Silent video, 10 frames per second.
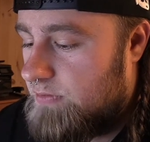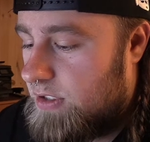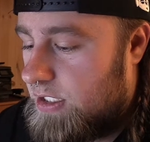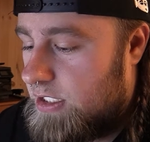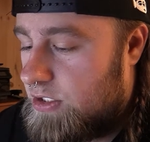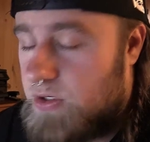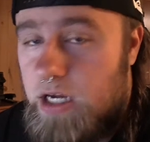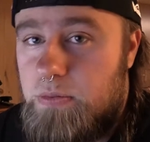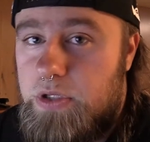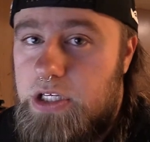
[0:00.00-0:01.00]

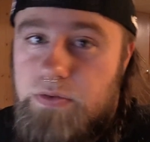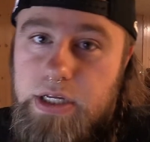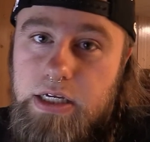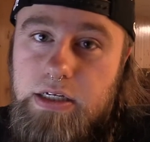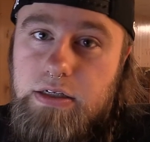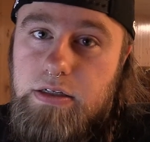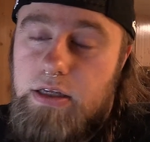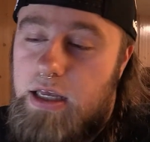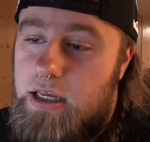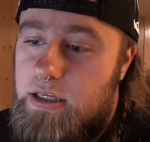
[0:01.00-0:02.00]
incredibly unique
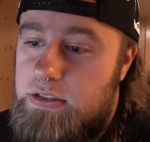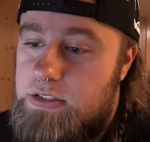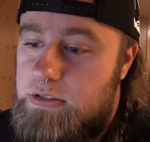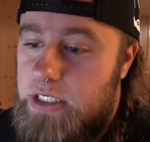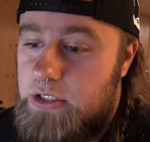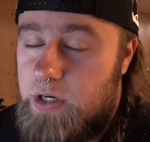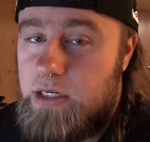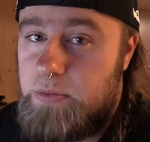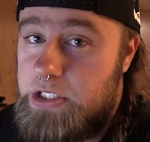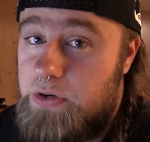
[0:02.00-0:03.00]
and
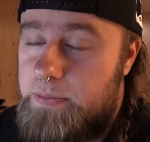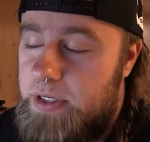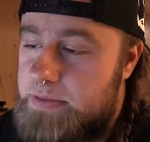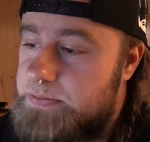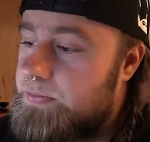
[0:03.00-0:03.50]
incredibly gripping.